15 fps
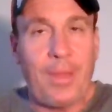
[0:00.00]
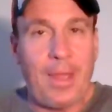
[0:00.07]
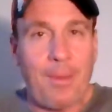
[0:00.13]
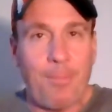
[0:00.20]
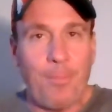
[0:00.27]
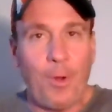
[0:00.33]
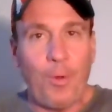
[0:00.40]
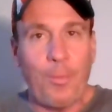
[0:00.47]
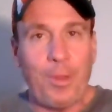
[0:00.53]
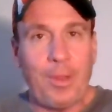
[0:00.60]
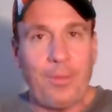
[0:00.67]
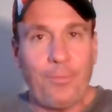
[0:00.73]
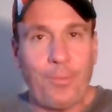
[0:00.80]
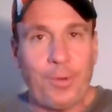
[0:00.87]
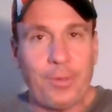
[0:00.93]
that
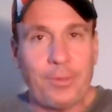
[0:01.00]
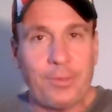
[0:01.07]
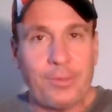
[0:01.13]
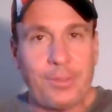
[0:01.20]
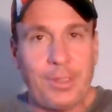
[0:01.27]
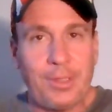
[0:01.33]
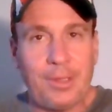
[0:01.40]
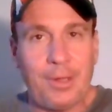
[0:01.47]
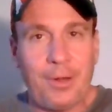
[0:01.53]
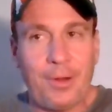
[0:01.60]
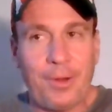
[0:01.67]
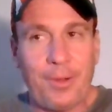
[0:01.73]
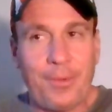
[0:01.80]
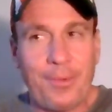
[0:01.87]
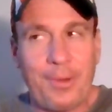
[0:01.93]
moment where you're sitting there
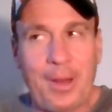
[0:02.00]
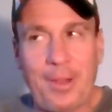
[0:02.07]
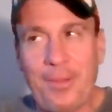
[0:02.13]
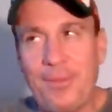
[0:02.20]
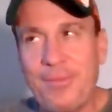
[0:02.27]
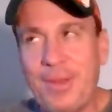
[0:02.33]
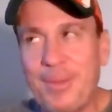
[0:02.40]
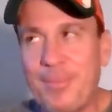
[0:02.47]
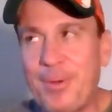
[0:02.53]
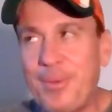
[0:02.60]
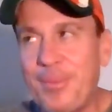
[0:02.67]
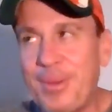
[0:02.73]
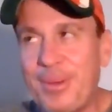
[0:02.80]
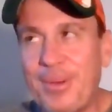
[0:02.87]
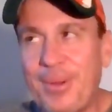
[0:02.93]
going, I love that
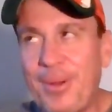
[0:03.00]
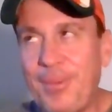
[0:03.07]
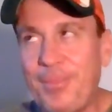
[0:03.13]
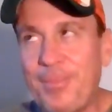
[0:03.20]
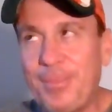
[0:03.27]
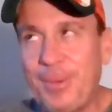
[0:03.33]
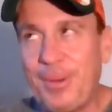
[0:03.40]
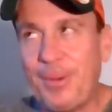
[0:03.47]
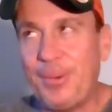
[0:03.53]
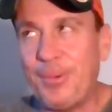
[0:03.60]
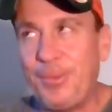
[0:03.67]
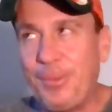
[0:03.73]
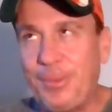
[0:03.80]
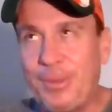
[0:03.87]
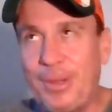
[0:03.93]
moment. Oh, here
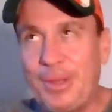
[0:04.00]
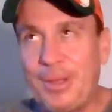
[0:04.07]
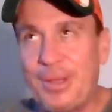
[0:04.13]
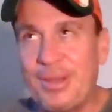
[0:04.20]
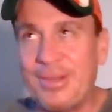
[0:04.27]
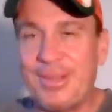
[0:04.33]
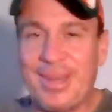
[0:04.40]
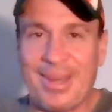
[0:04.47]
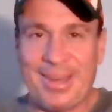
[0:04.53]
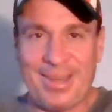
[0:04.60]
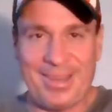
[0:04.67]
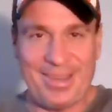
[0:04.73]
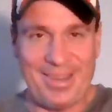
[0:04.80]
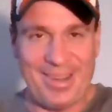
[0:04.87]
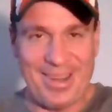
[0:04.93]
go the tight ends.
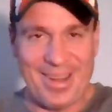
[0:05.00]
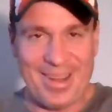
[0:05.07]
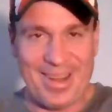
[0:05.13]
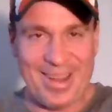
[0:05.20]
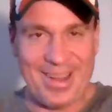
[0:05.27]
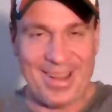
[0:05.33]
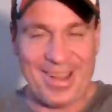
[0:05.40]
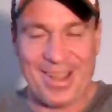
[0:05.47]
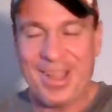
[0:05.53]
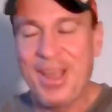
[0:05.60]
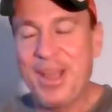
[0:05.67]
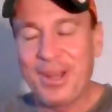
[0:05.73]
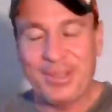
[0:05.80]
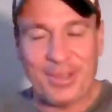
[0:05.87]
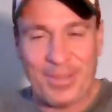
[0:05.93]

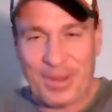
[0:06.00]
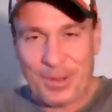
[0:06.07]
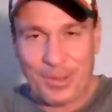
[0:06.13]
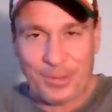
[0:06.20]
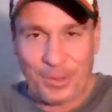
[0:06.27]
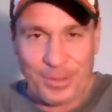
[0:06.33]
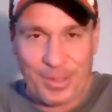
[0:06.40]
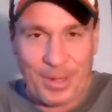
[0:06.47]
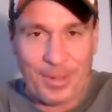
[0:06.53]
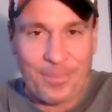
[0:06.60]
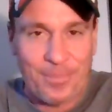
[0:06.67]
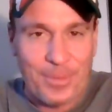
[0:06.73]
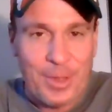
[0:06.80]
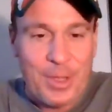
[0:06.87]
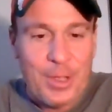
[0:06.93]
Because then they all start taking them.
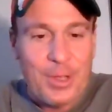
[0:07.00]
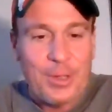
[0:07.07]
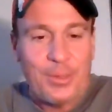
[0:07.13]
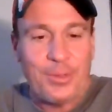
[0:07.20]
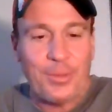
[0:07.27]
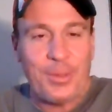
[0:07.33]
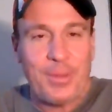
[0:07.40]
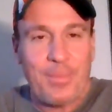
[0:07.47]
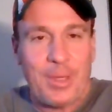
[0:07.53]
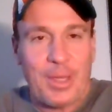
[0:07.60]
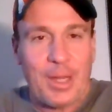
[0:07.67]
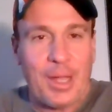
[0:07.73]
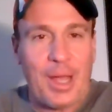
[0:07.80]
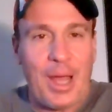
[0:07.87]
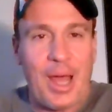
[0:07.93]
So leave me
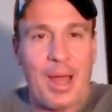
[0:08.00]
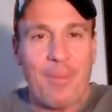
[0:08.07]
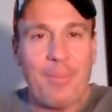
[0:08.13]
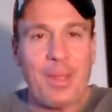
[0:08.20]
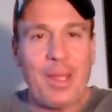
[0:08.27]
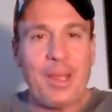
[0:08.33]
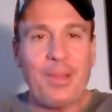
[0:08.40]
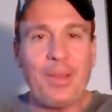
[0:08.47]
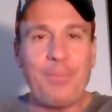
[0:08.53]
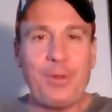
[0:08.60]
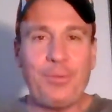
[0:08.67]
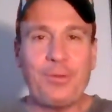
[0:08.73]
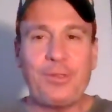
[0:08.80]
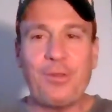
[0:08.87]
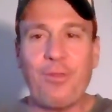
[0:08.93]
a comment. Let me
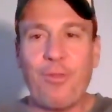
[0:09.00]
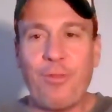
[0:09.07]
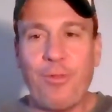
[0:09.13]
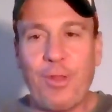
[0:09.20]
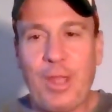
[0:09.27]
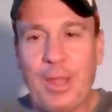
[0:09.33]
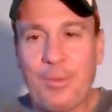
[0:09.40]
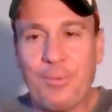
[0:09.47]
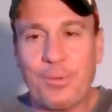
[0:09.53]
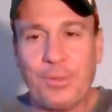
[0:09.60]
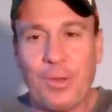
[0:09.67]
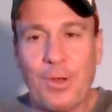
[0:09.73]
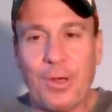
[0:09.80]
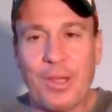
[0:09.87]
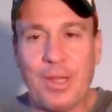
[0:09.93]
know what you think. We'll
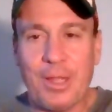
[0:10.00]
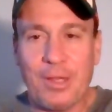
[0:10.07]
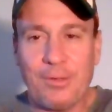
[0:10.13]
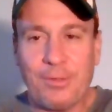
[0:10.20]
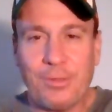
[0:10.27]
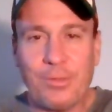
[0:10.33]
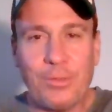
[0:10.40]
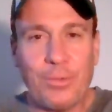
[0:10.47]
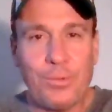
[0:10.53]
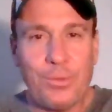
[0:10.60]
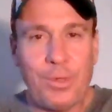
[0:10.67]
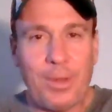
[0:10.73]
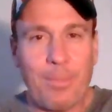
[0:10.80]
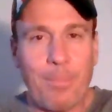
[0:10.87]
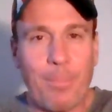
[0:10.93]
talk again
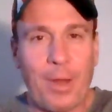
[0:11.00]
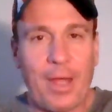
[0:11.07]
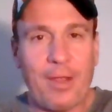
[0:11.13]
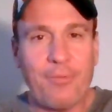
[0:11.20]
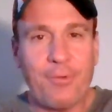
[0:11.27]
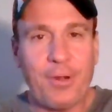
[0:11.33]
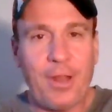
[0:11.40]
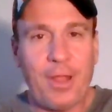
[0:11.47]
soon, and bye for